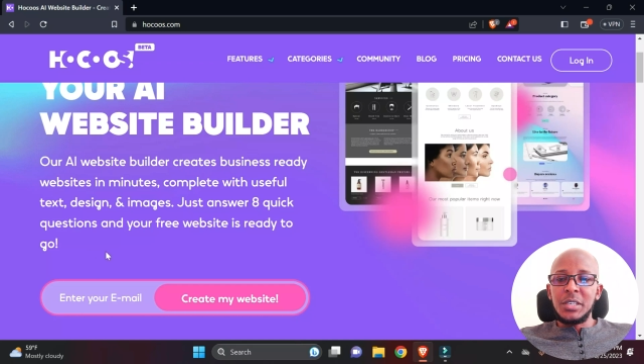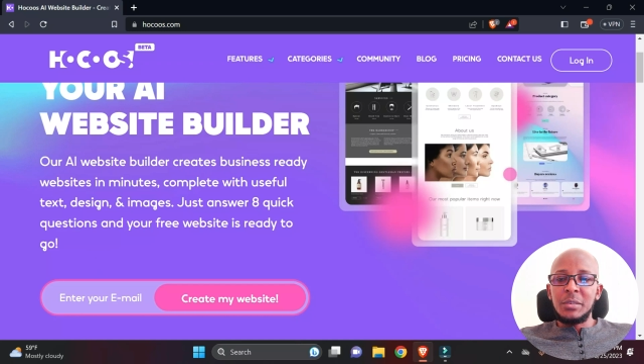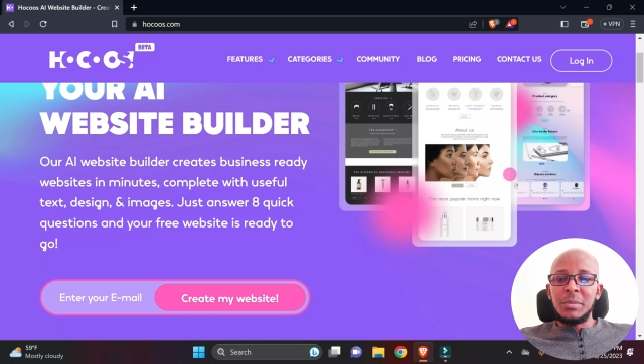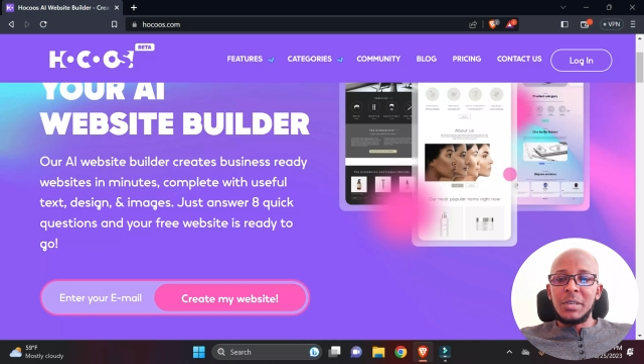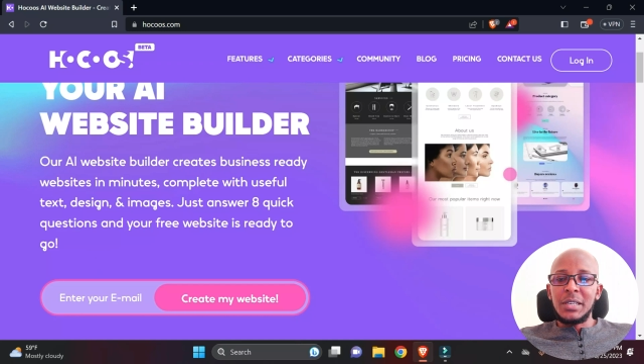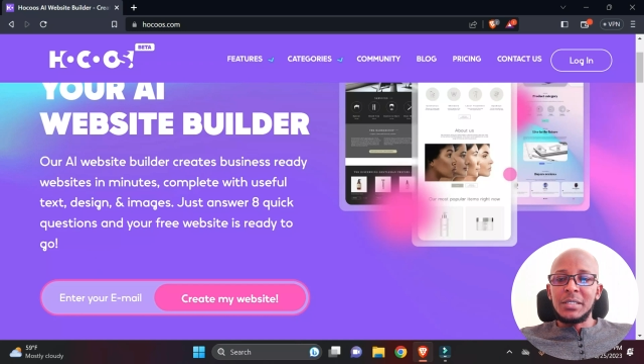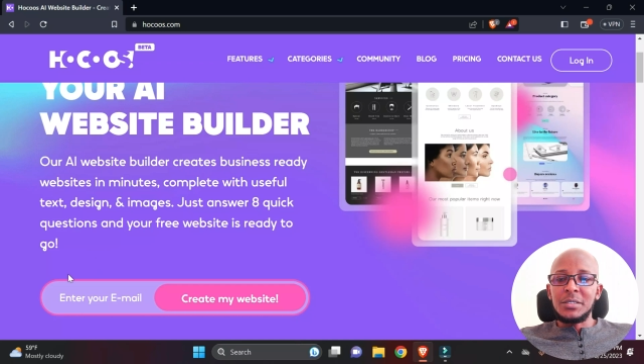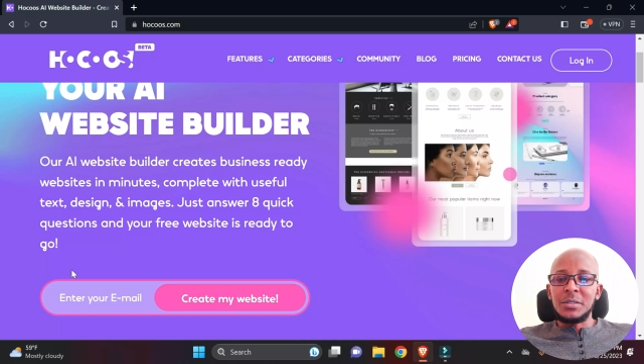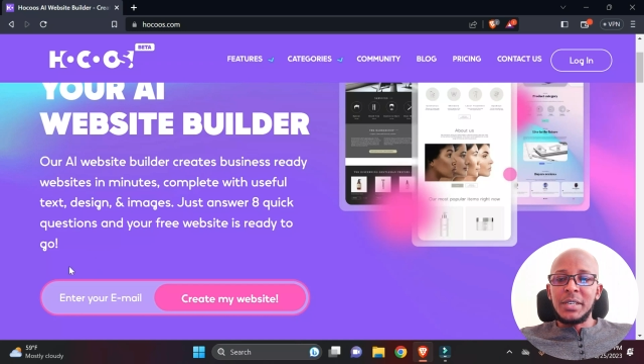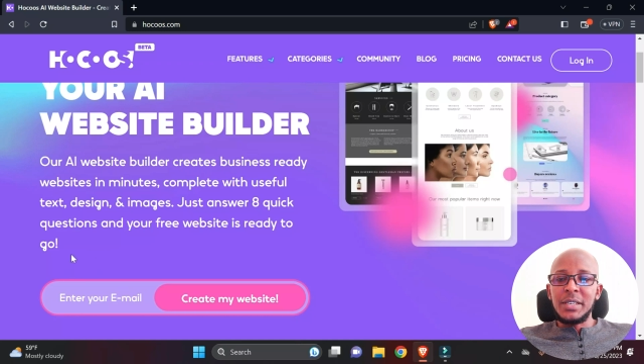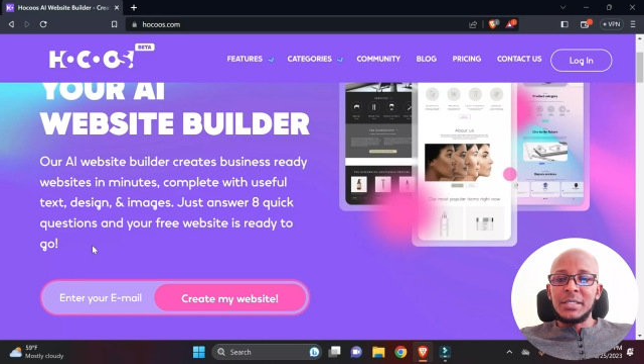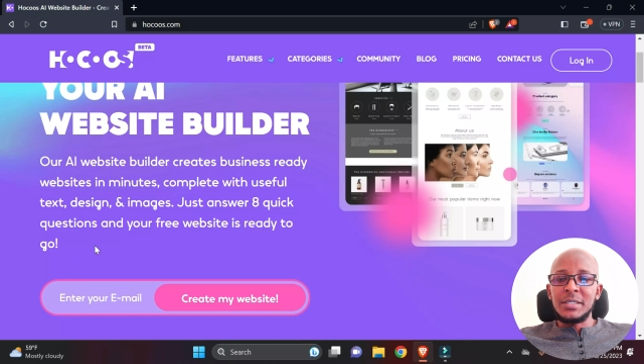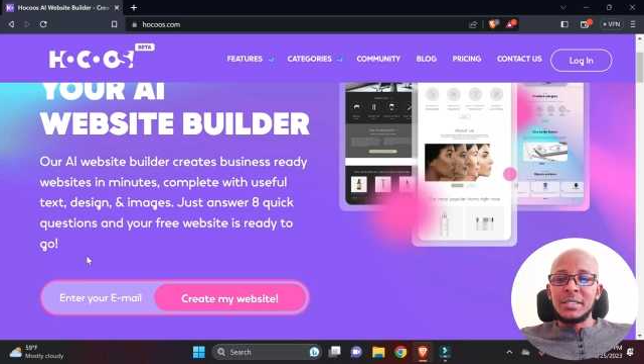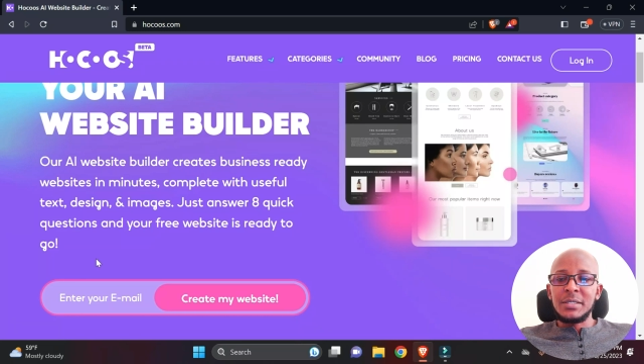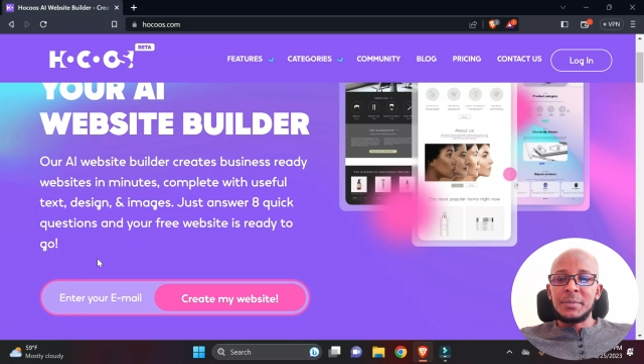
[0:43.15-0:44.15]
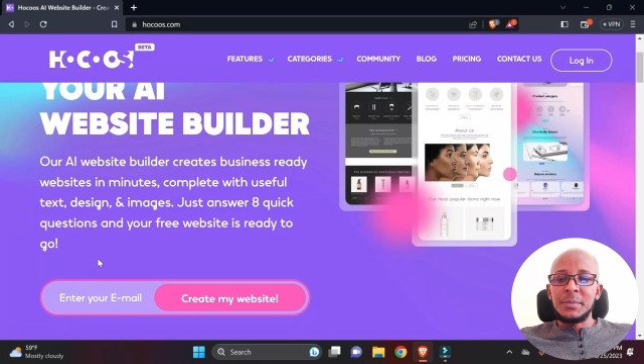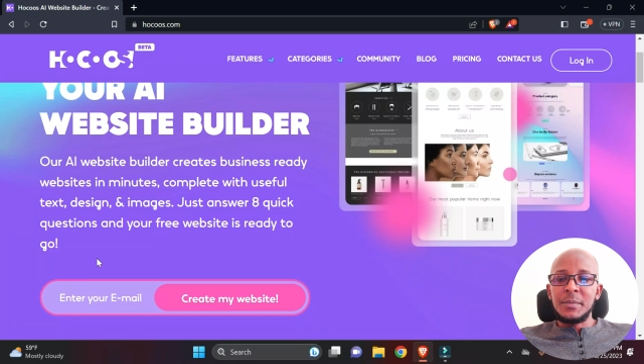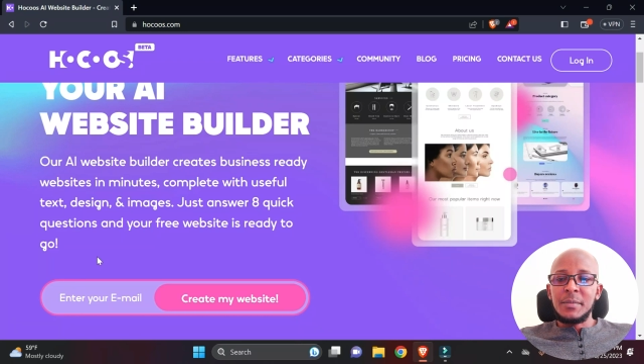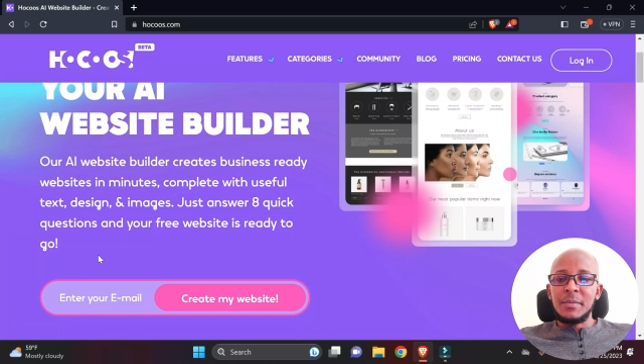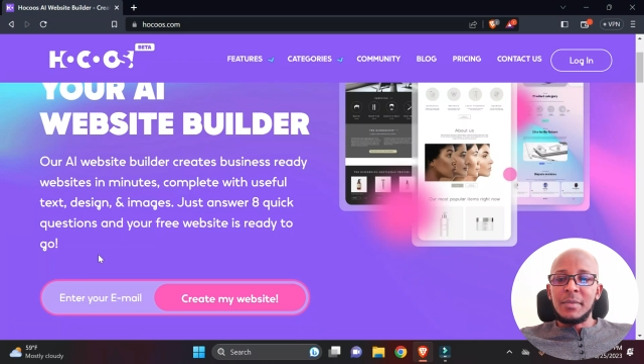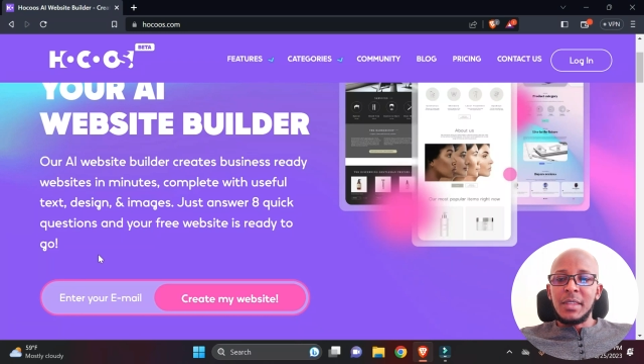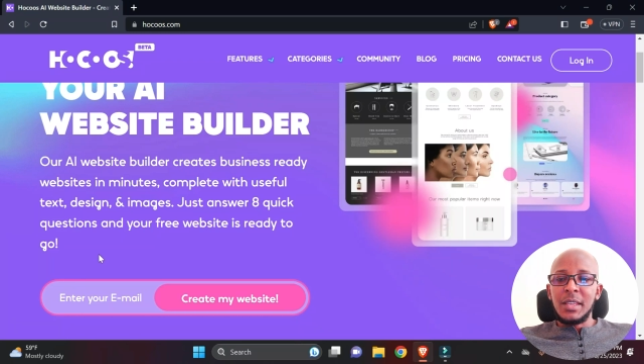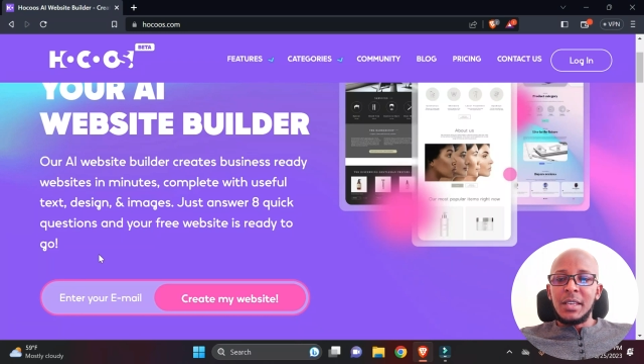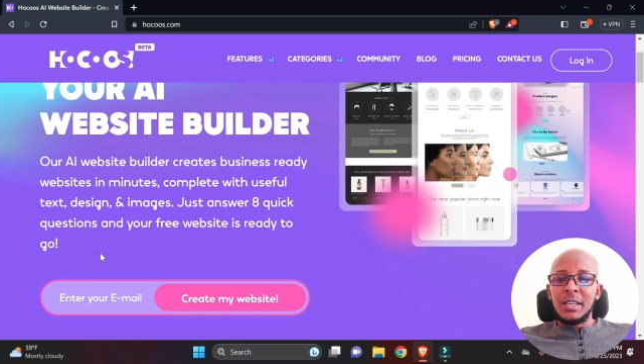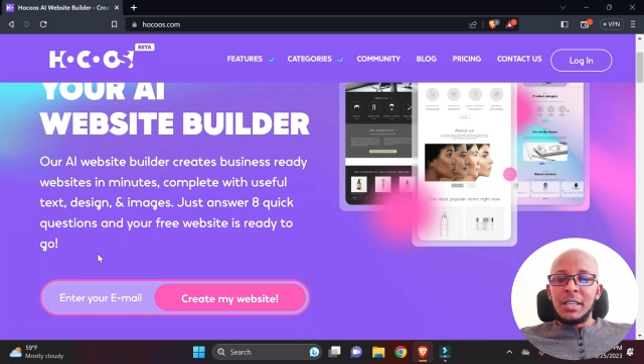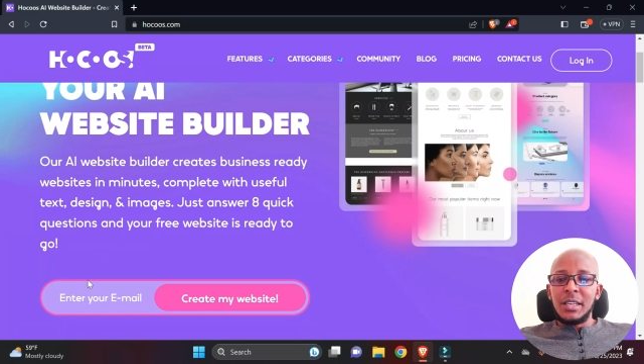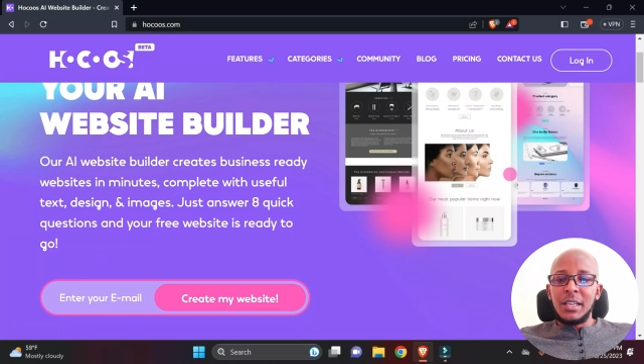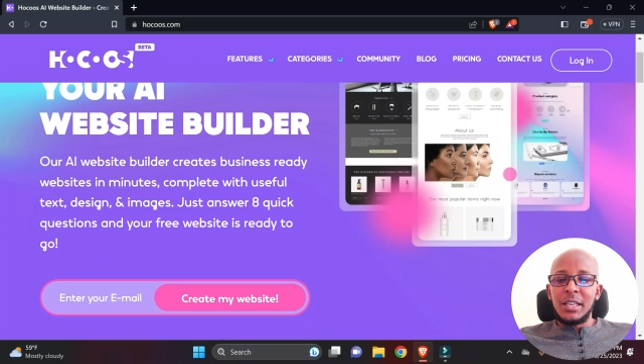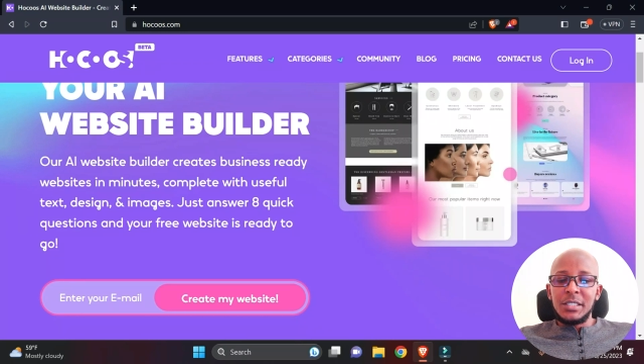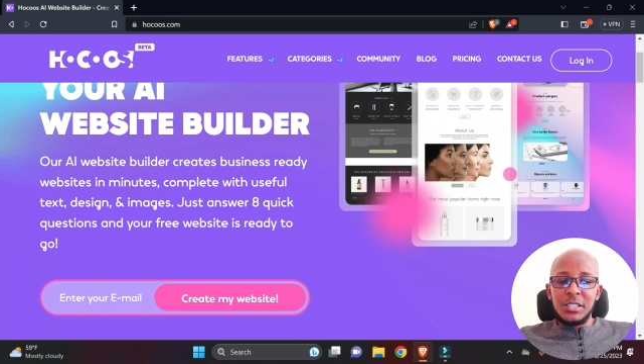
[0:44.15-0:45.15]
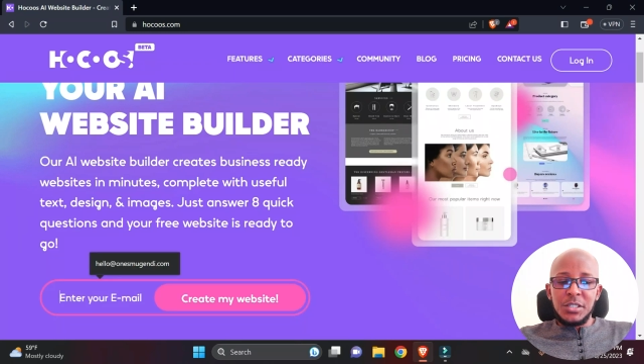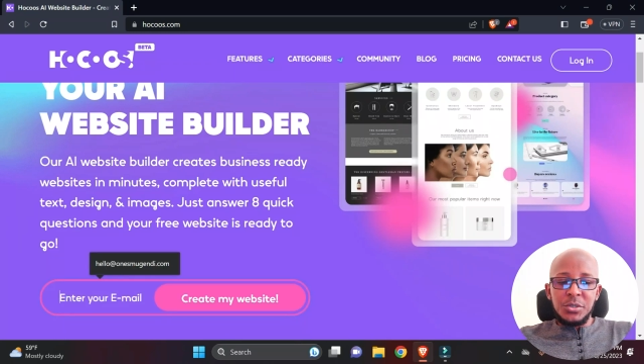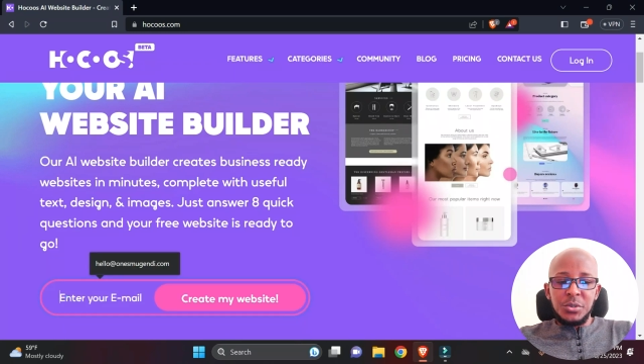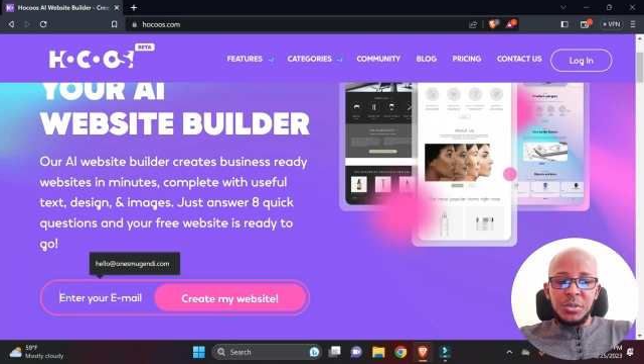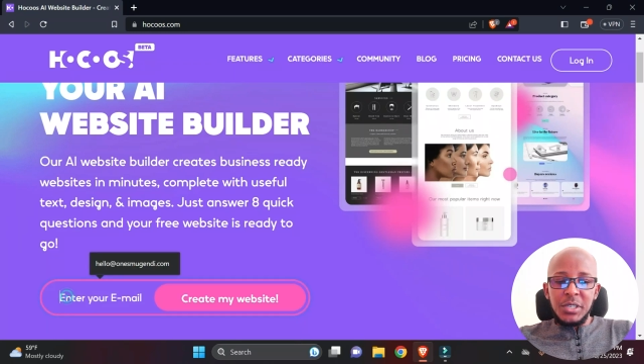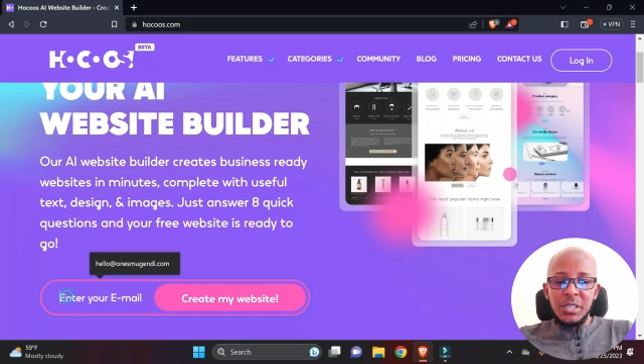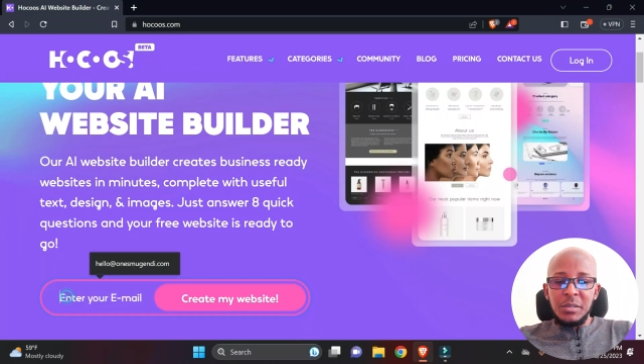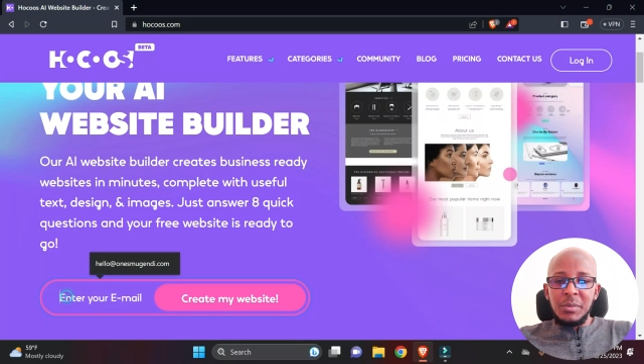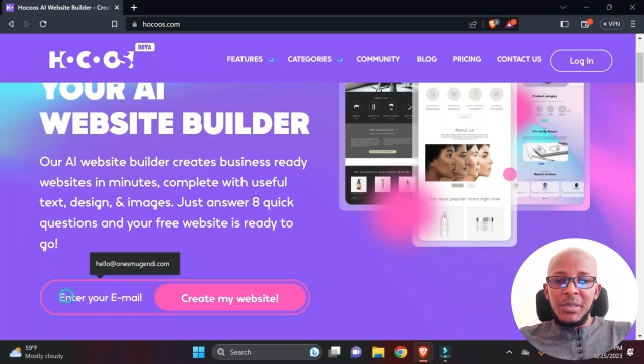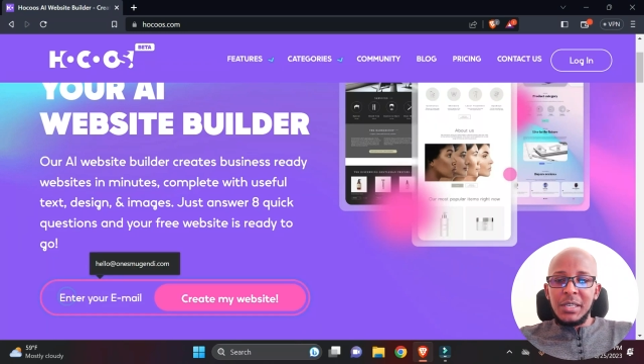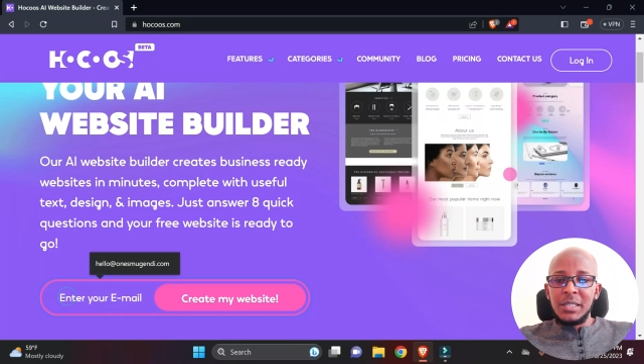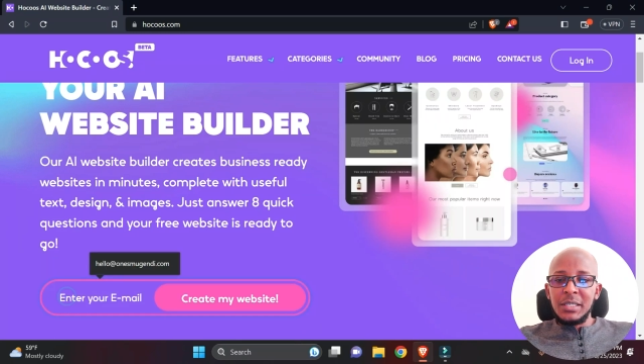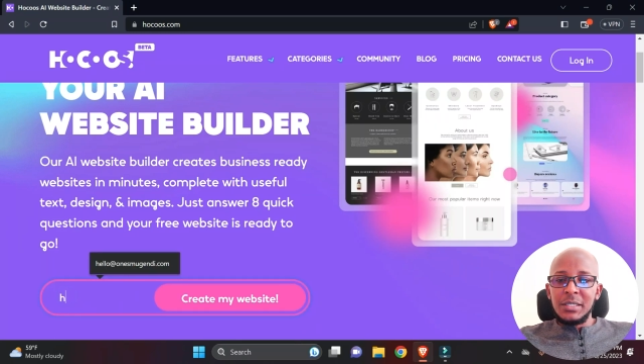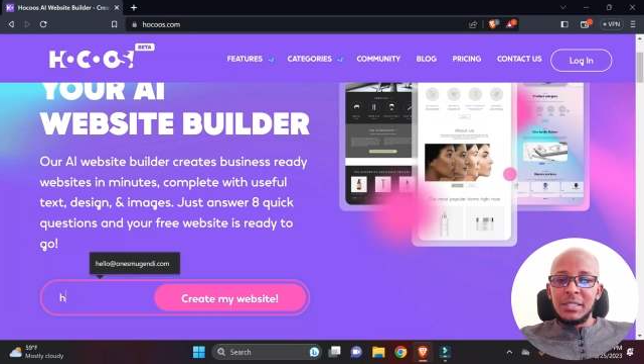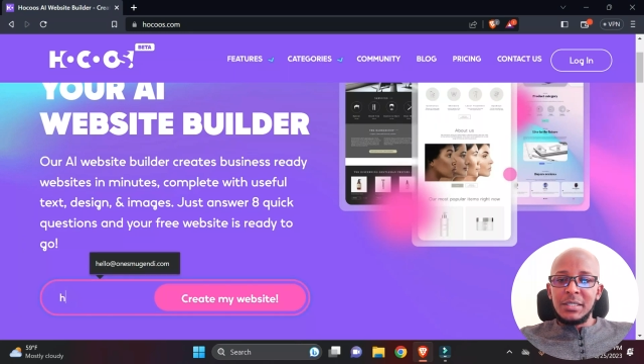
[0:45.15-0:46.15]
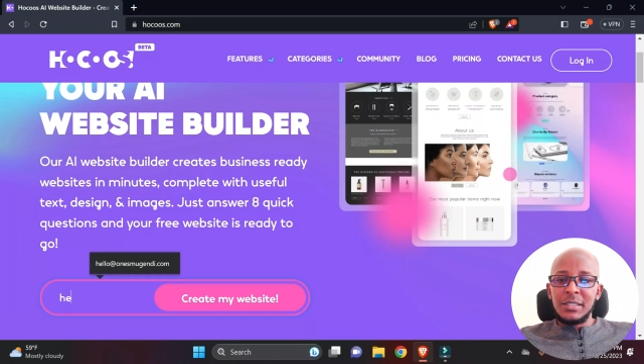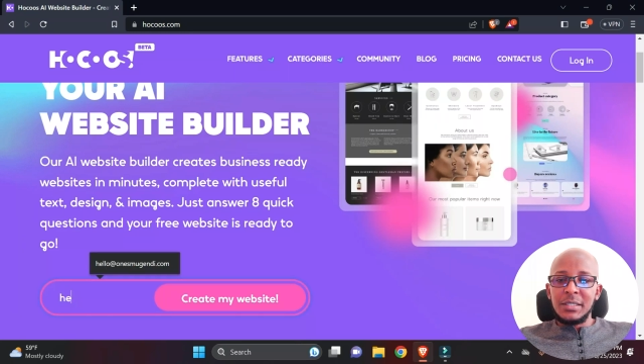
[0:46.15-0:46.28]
email address, enter your email,